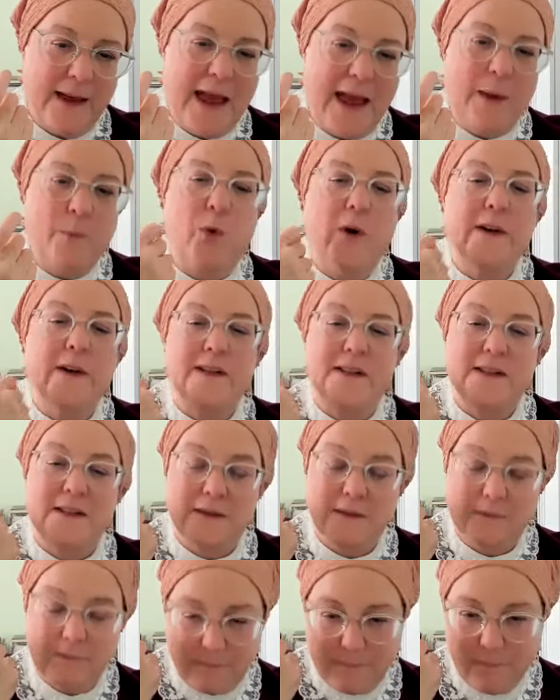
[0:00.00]
and one is
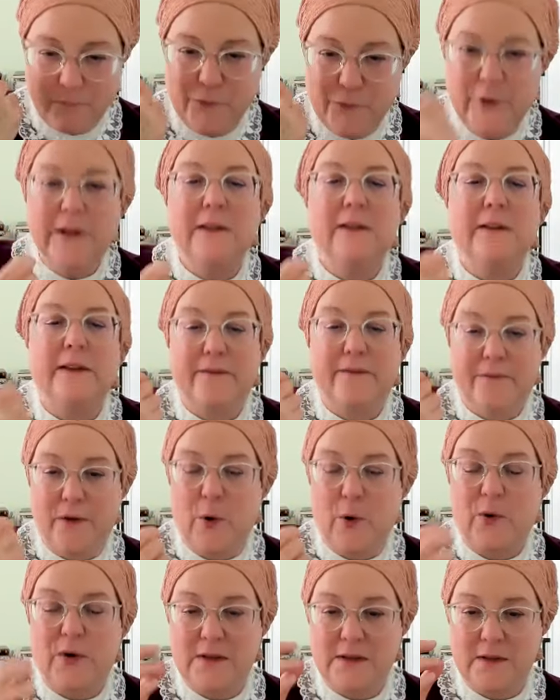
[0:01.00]
really
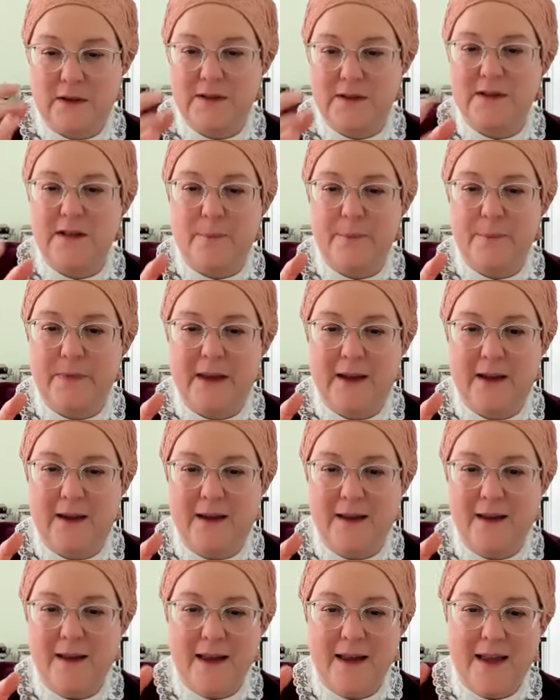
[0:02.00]
focused on
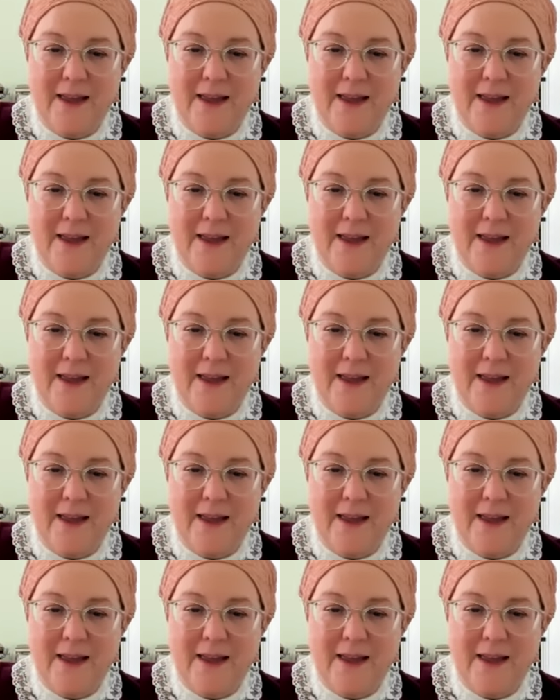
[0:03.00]
something